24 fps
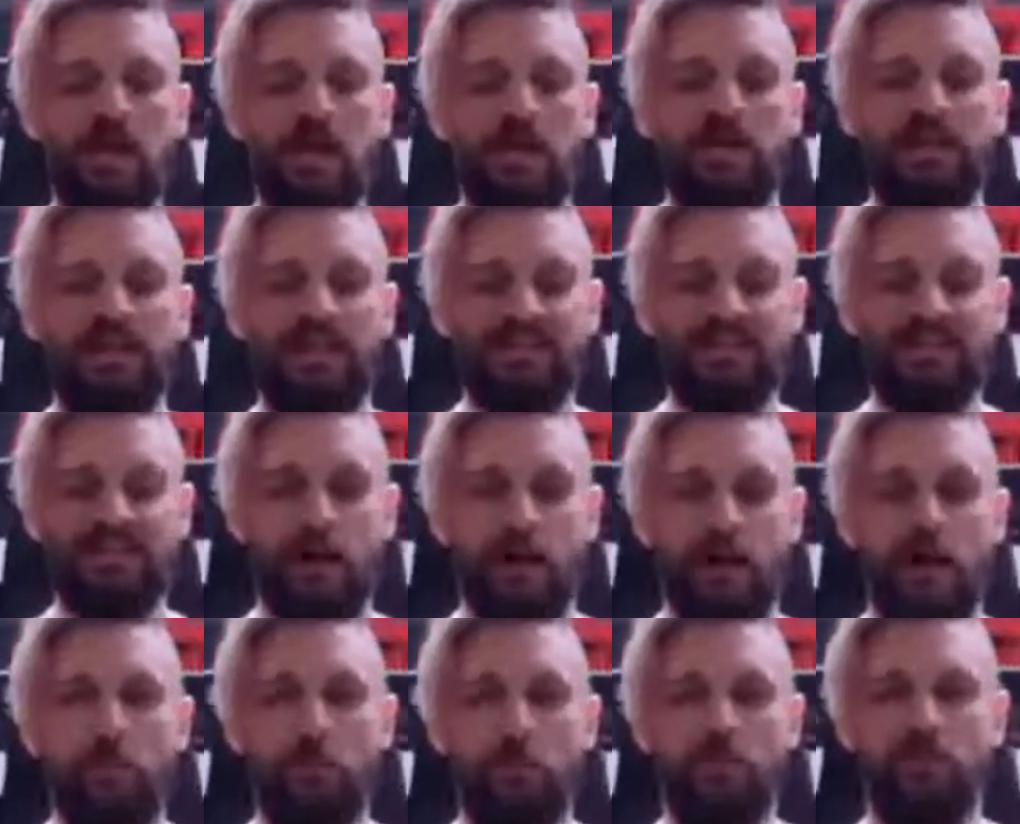That's your
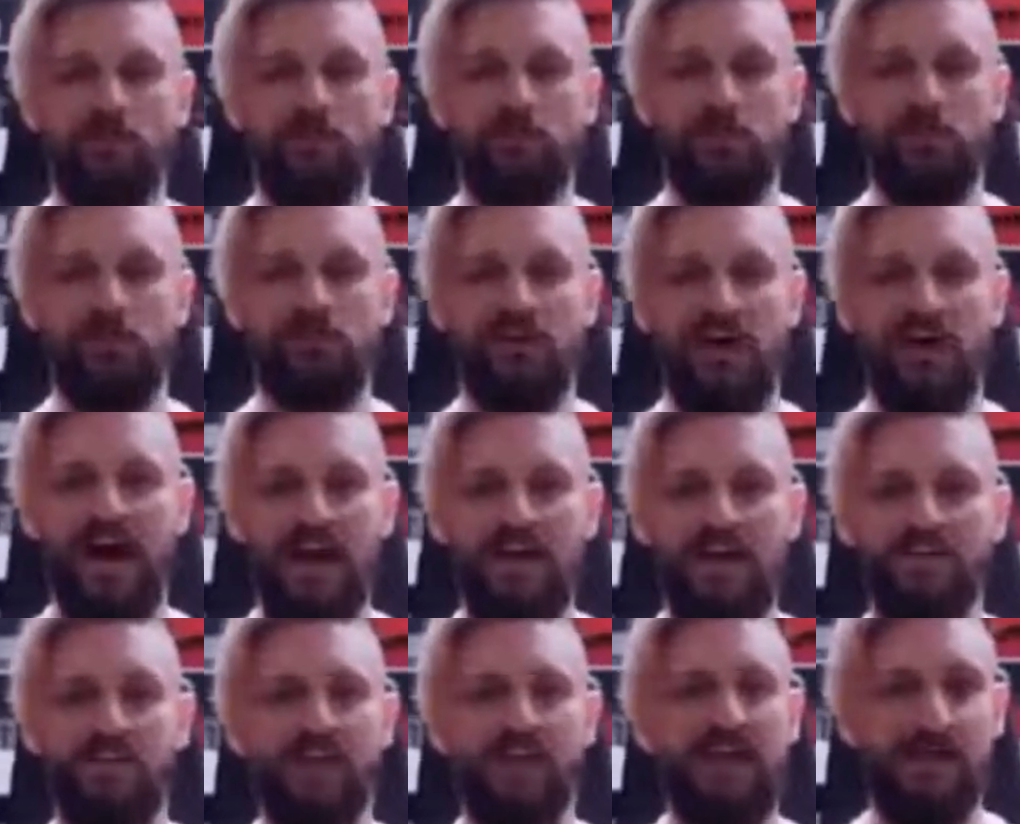whole point for the
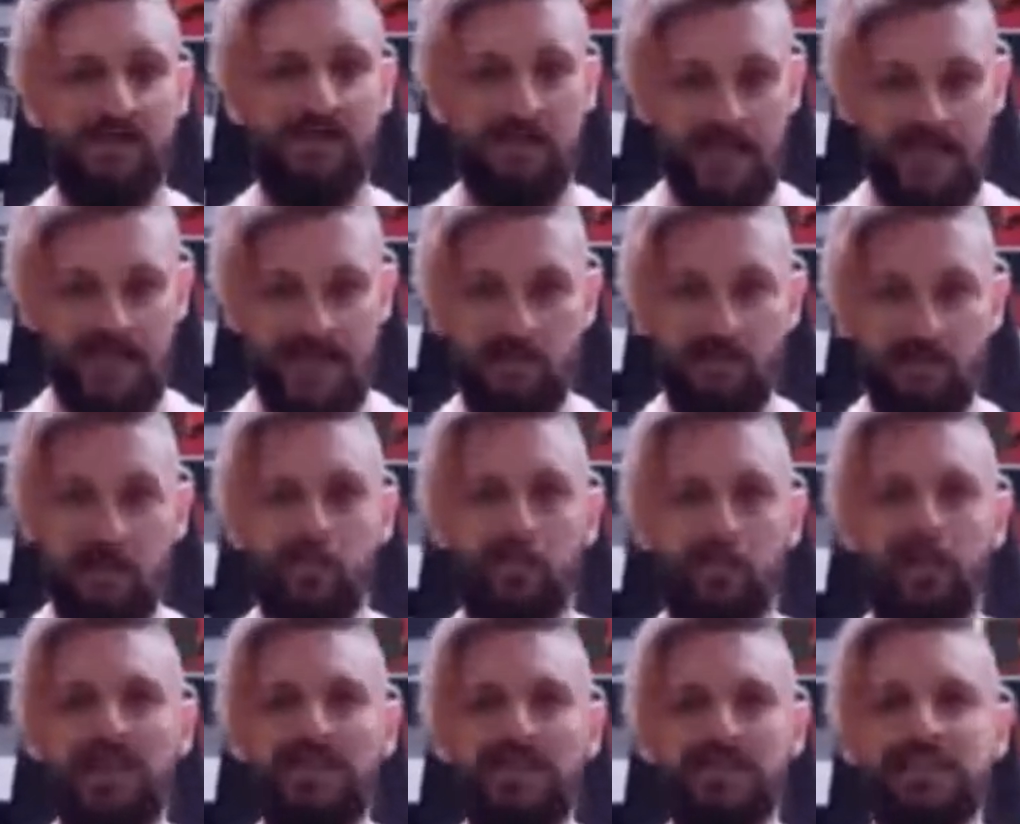5, and then
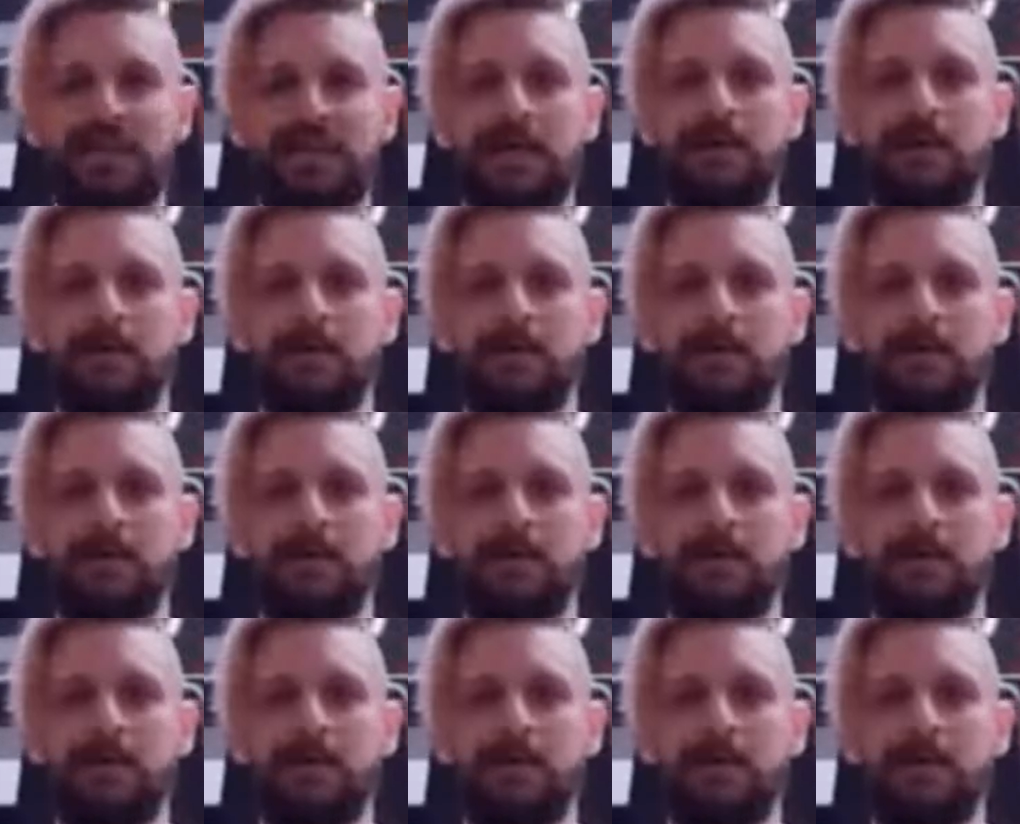repeat.